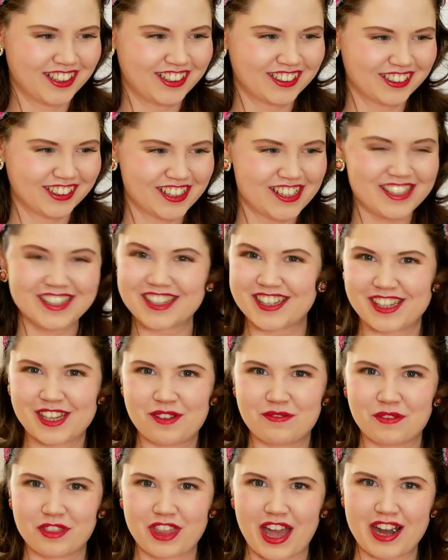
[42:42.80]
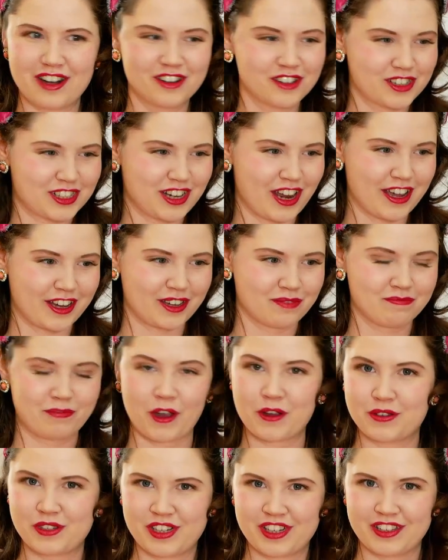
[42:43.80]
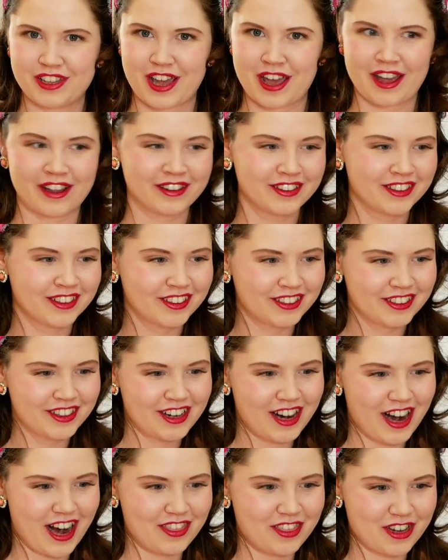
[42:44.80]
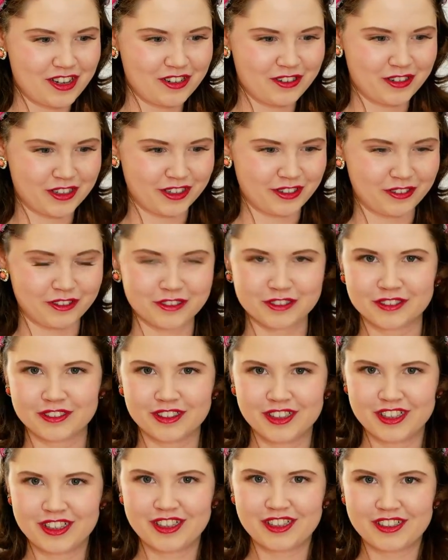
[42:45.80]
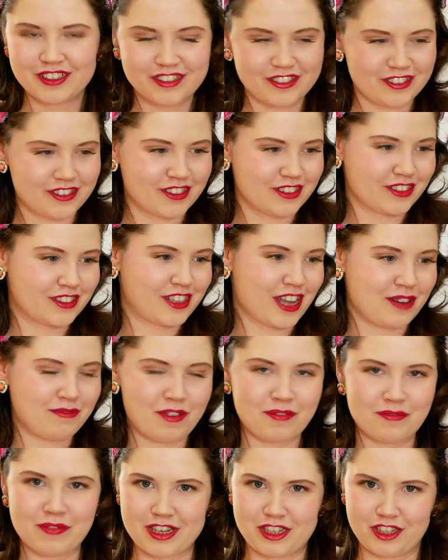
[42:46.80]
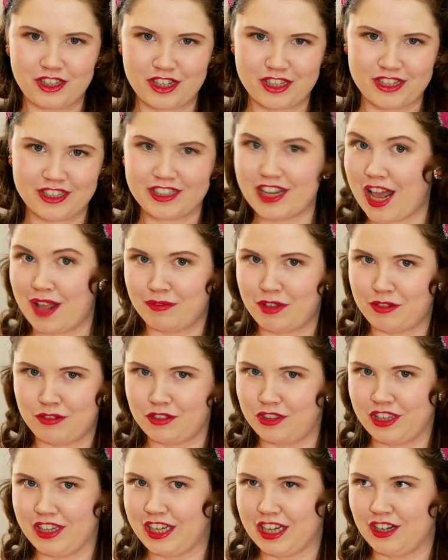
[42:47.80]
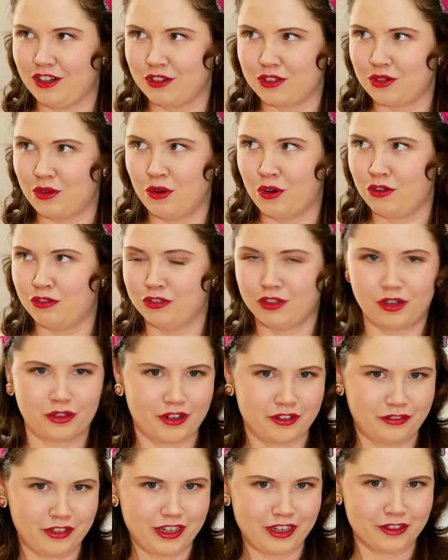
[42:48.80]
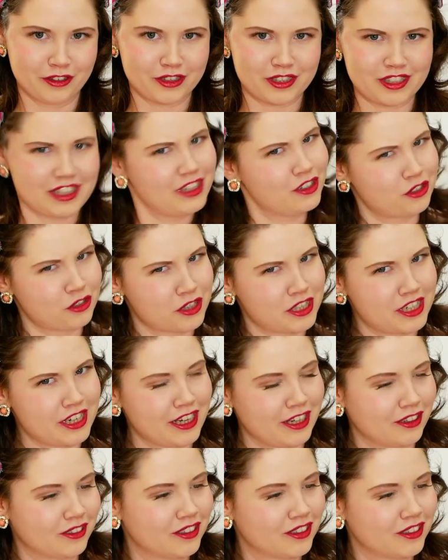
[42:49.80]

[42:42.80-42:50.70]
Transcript: and see what that looks like and post it there. And then you can all send me messages and tell me if you think it looks awful or if it looks interesting.